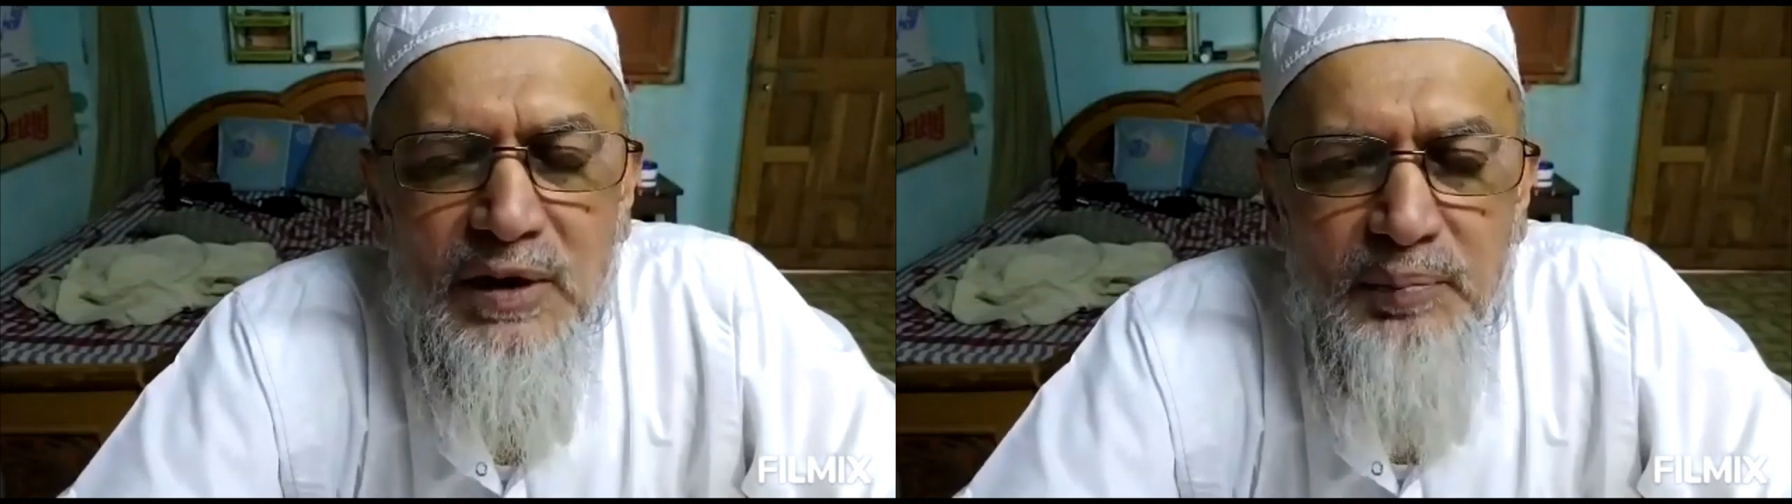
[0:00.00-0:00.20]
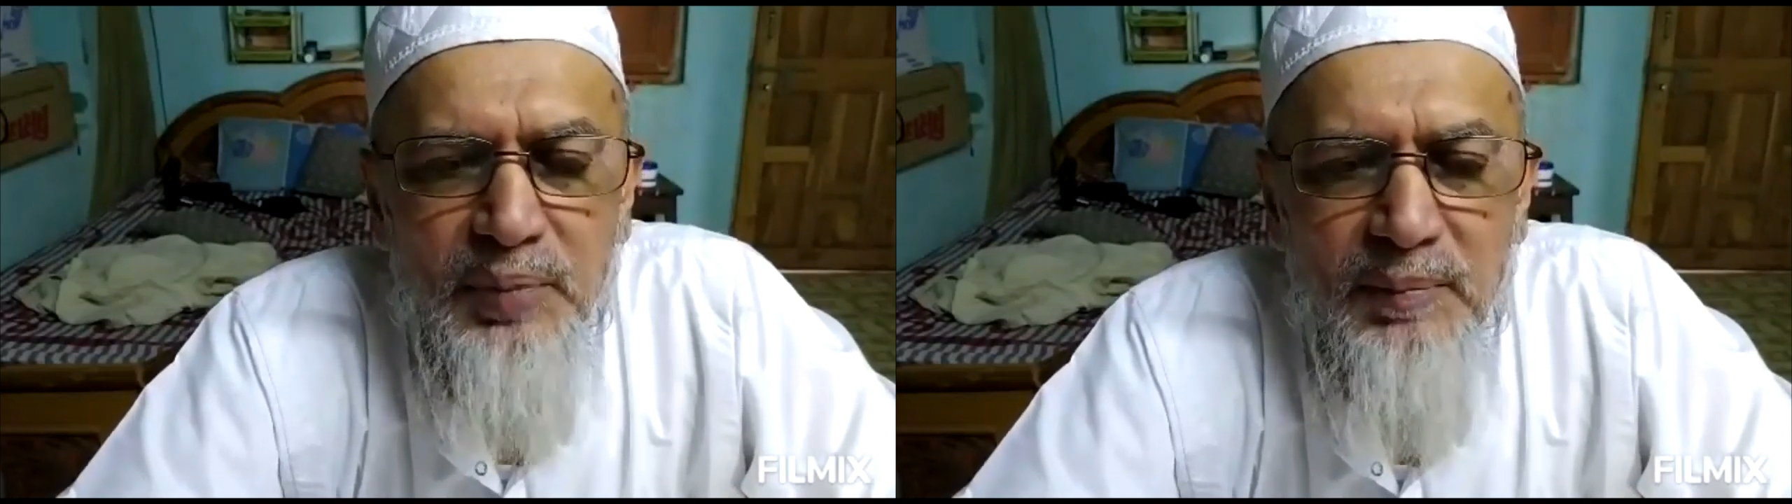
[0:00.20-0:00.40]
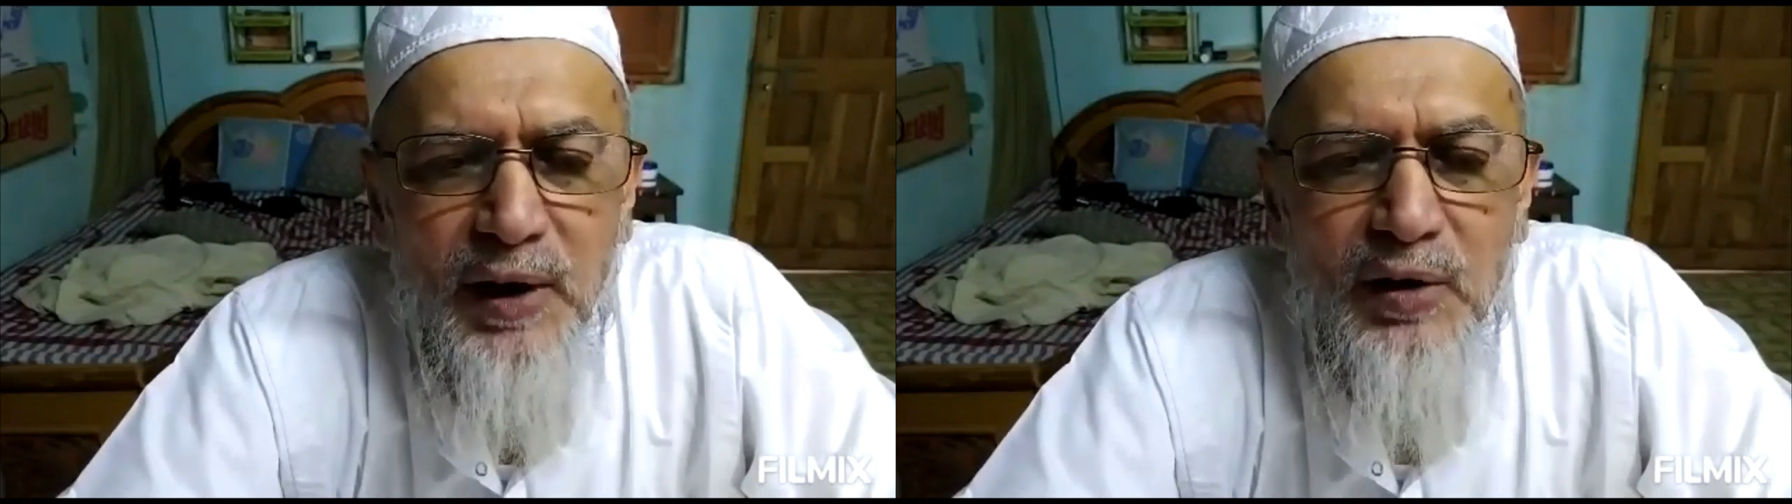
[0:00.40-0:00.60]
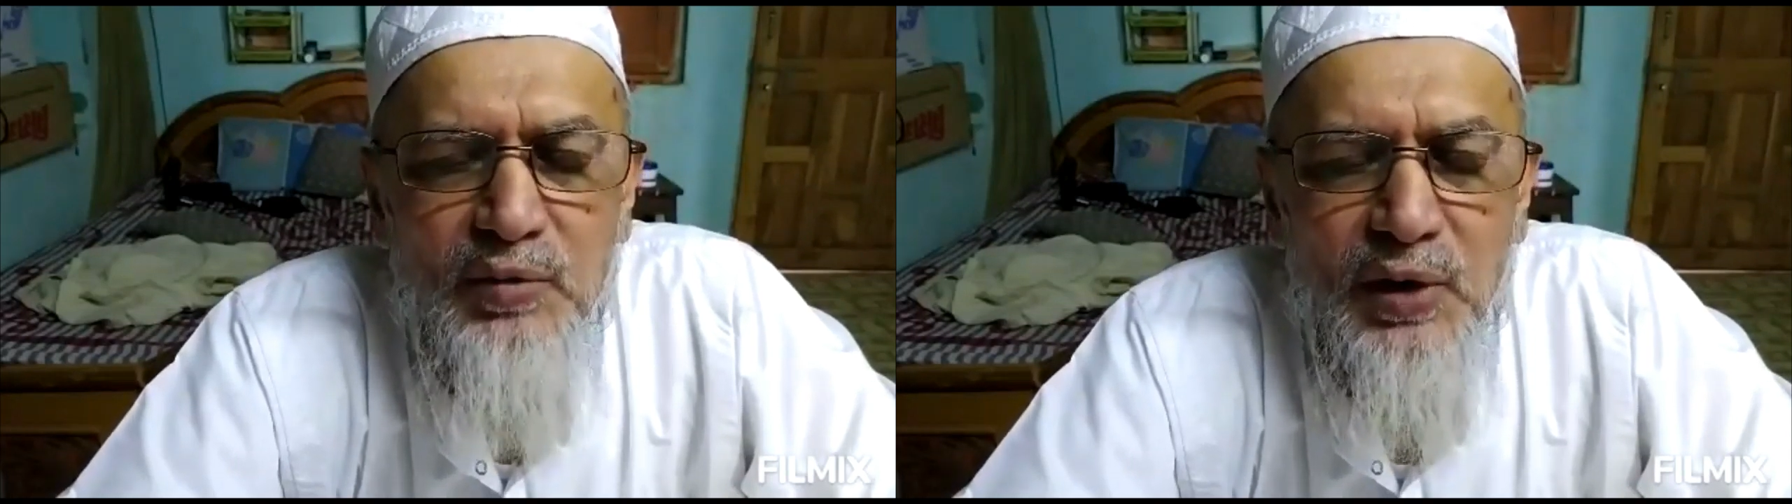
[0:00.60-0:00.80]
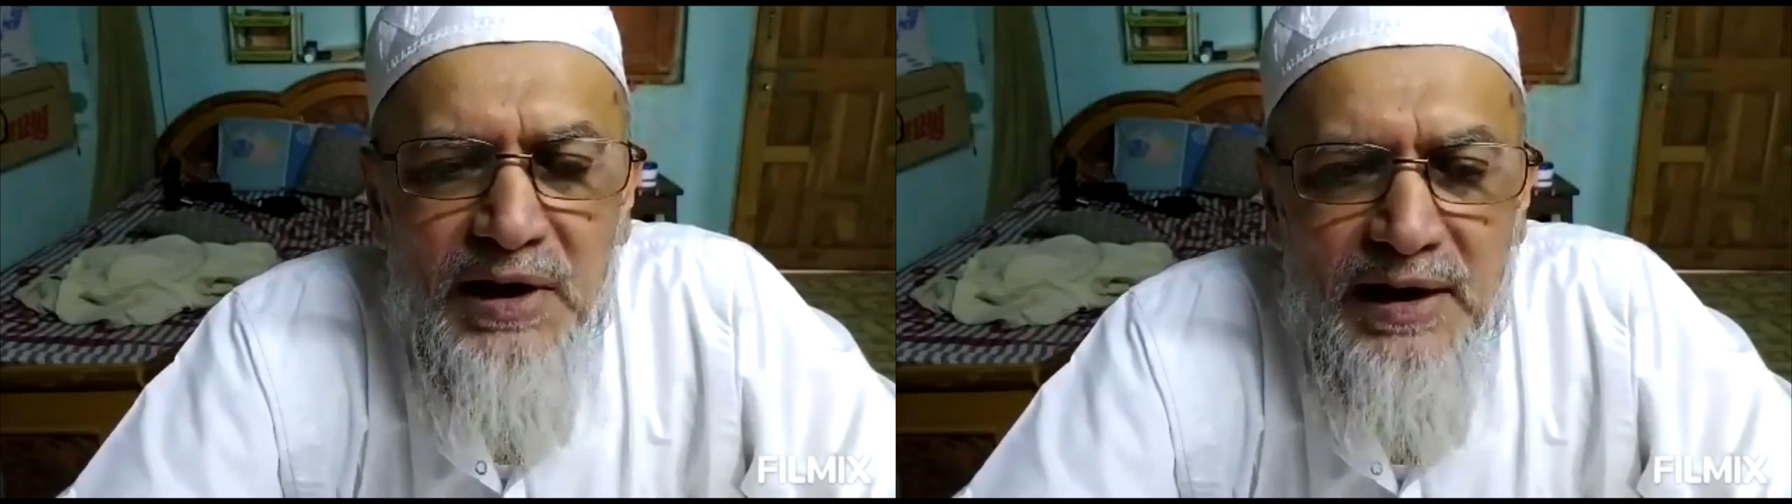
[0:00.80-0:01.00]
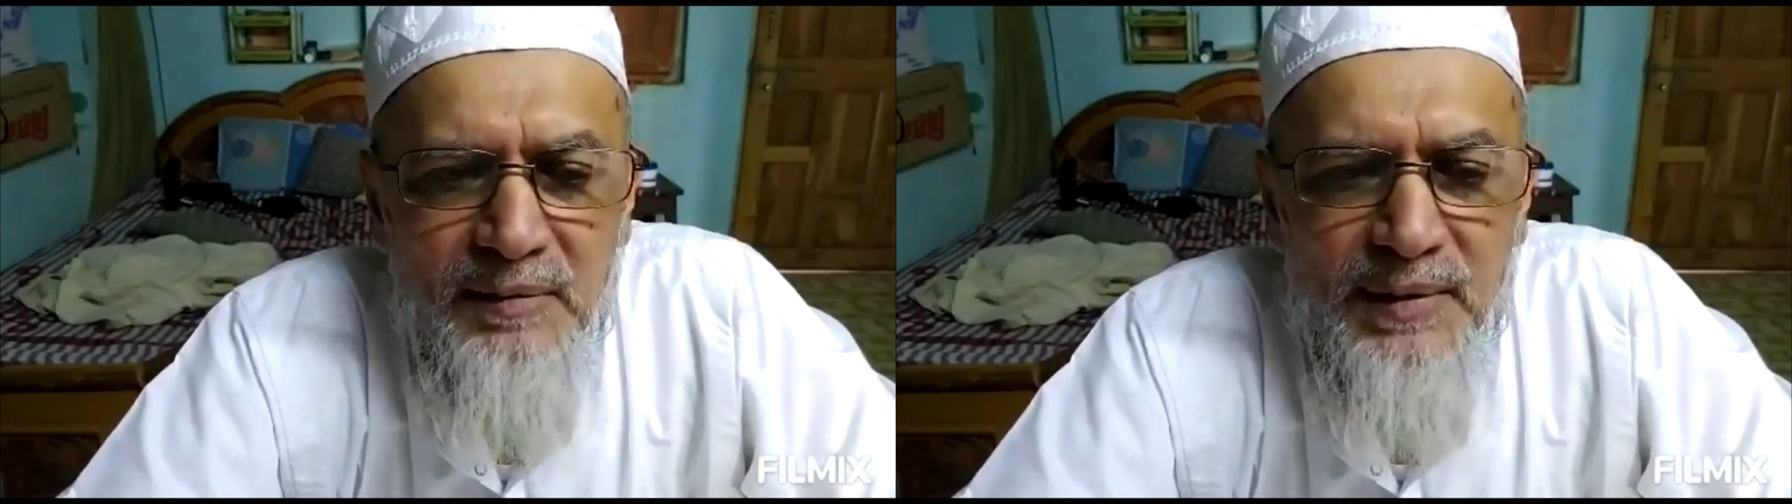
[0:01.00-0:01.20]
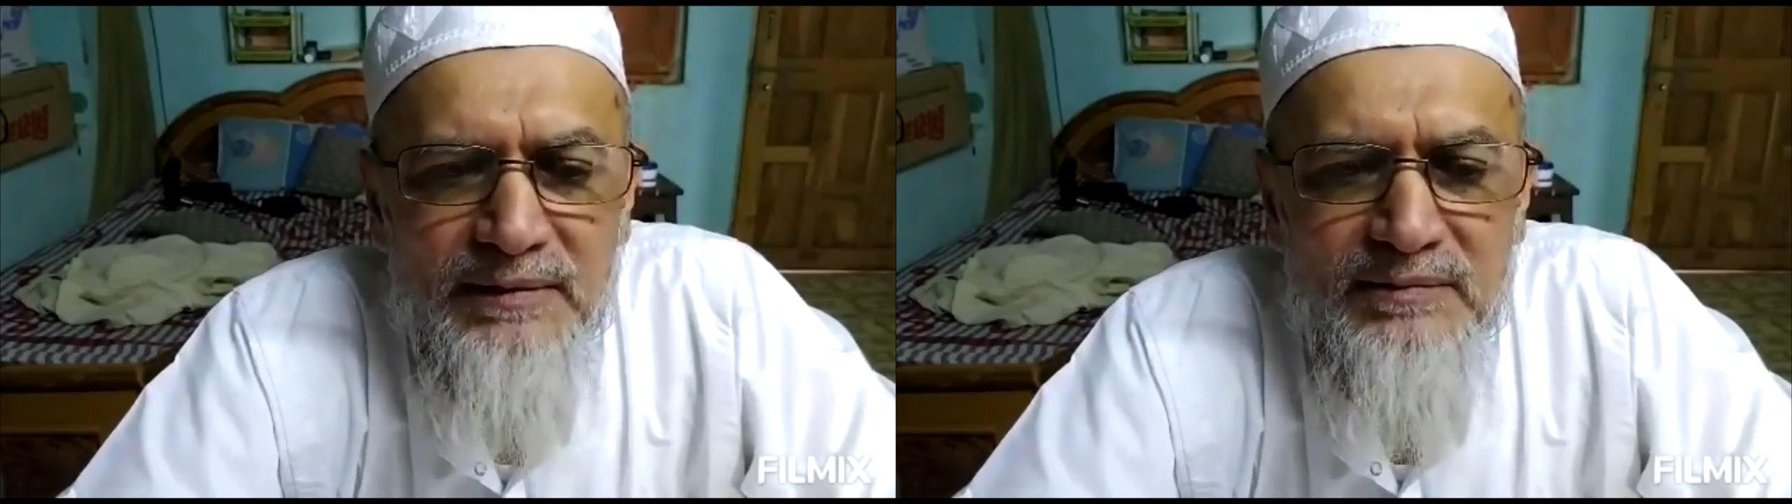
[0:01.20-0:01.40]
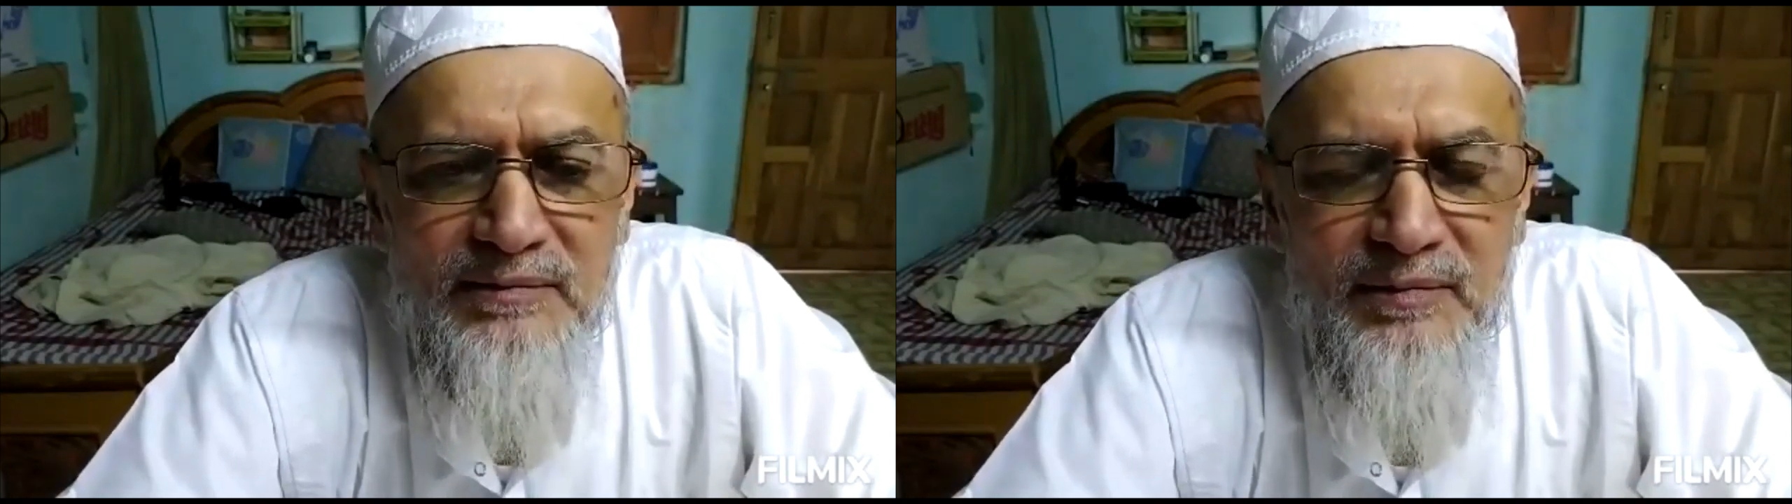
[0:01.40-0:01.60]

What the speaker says: the people of Mulk Yemen,